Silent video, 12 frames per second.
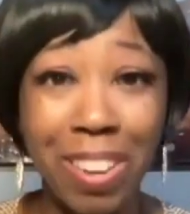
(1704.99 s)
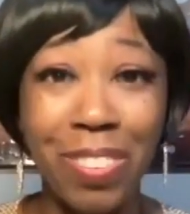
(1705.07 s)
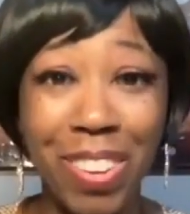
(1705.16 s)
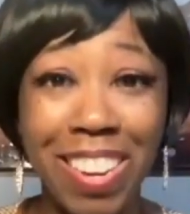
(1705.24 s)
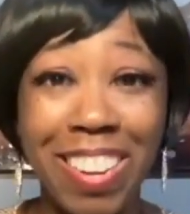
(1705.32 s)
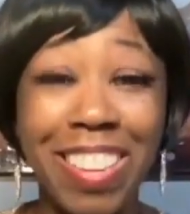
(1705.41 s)

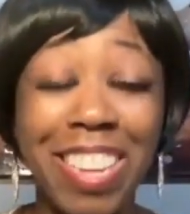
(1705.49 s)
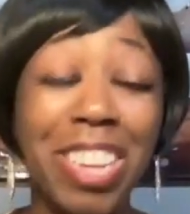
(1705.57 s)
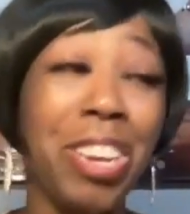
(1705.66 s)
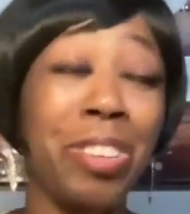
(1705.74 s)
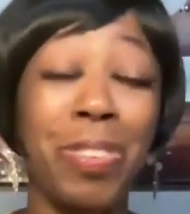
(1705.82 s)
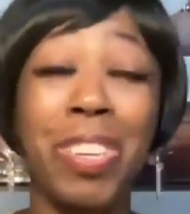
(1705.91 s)
Okay.
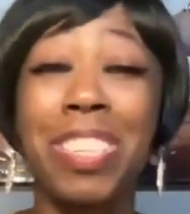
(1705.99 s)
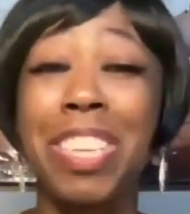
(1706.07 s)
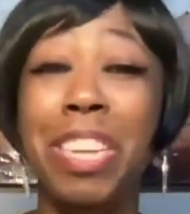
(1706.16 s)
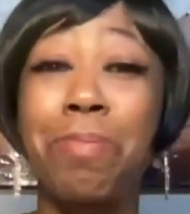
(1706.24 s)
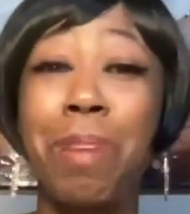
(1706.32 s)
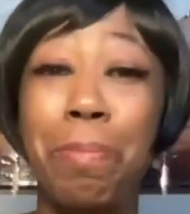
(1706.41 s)
I was going to say
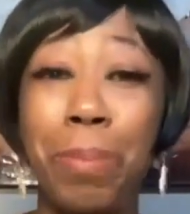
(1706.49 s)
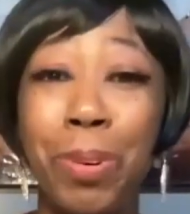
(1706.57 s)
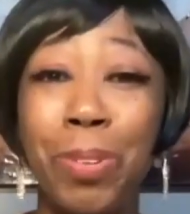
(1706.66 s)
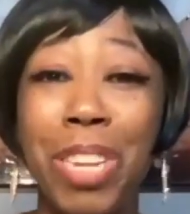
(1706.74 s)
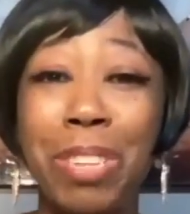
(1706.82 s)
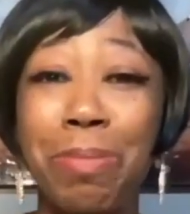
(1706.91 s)
that's my
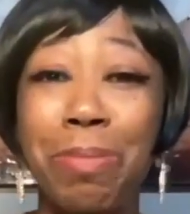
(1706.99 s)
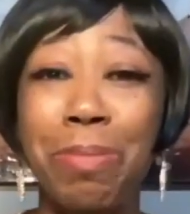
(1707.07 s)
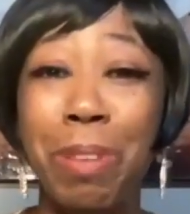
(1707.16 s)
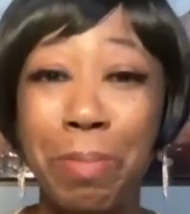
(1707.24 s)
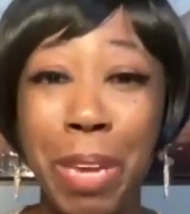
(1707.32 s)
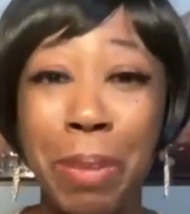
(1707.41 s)
boo. That's my
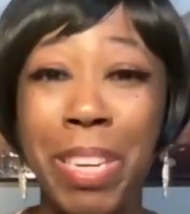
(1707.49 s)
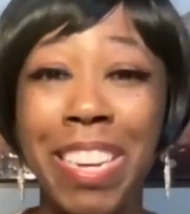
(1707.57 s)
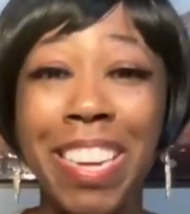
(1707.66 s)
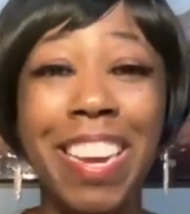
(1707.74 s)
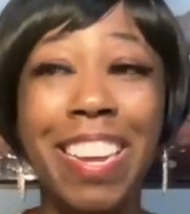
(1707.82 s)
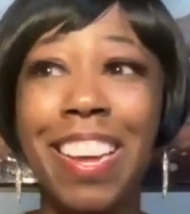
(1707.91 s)
baby.
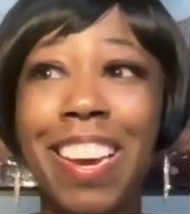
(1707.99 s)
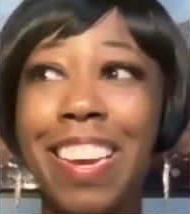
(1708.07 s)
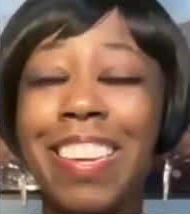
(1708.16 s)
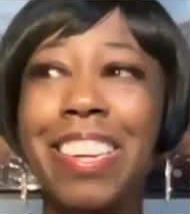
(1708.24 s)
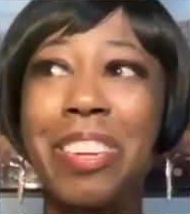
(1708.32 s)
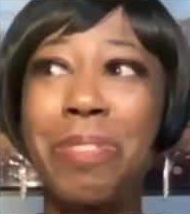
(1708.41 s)
Like,
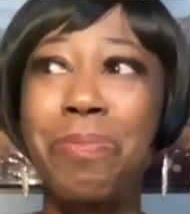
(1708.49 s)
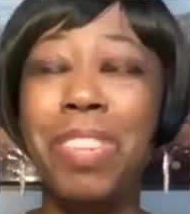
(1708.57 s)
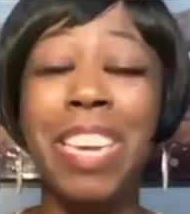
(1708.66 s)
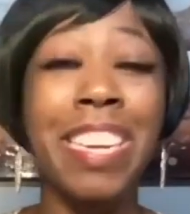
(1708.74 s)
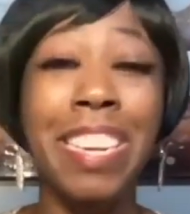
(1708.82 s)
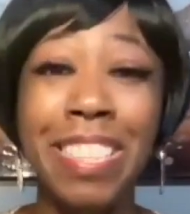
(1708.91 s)

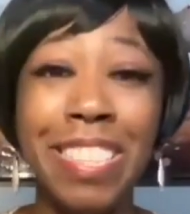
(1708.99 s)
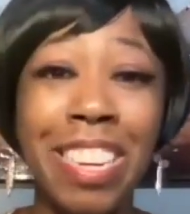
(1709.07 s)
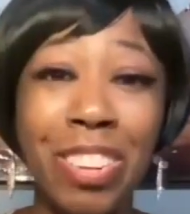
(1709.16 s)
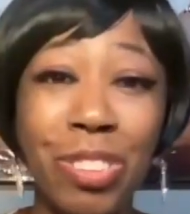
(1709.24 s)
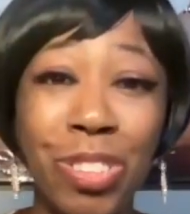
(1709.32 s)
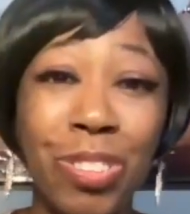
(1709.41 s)
he is
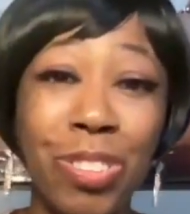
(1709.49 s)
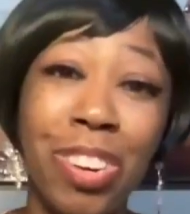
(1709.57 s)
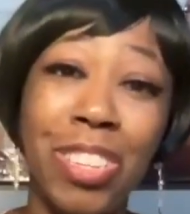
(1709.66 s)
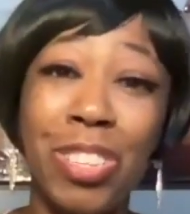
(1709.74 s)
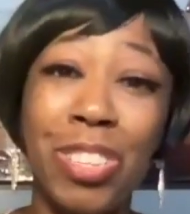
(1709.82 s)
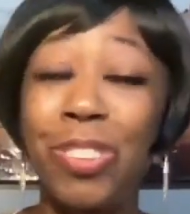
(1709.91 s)
single too, y'all.
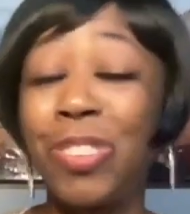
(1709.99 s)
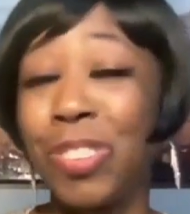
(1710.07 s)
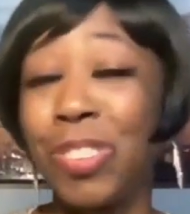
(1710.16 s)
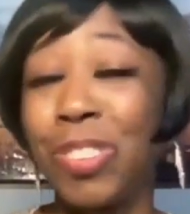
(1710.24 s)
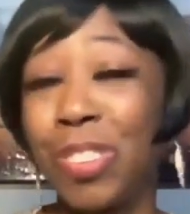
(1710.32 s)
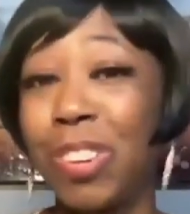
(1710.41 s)
So,
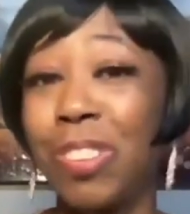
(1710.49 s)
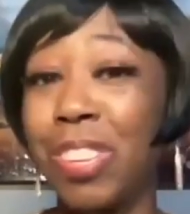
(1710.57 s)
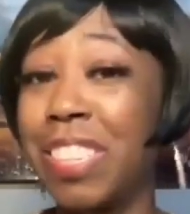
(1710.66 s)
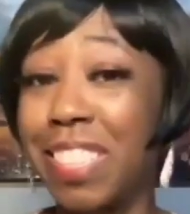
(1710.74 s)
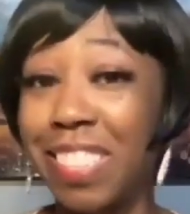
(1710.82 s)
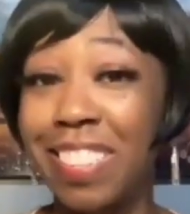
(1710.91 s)

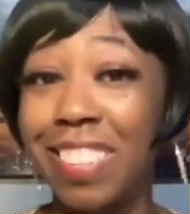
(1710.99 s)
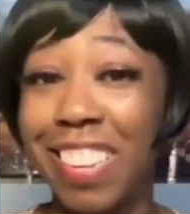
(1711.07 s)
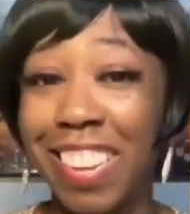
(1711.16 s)
listen.